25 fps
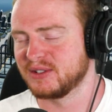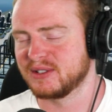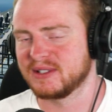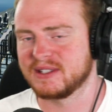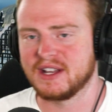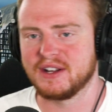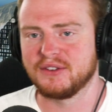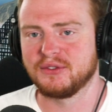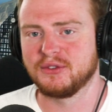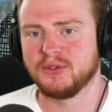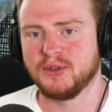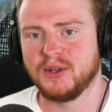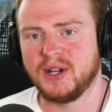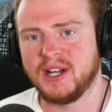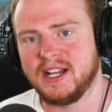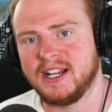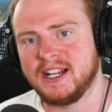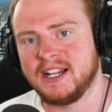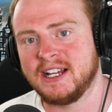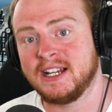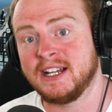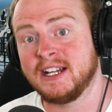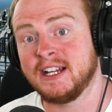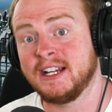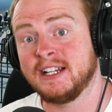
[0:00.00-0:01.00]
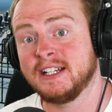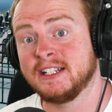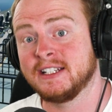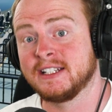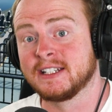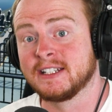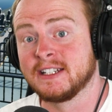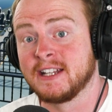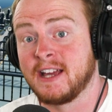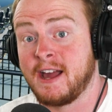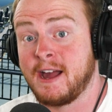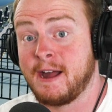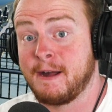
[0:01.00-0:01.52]
stuff,
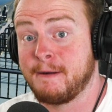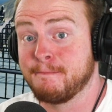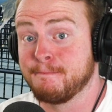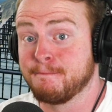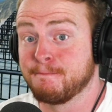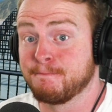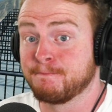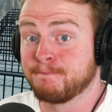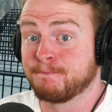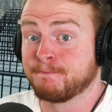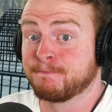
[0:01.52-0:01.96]
and oh,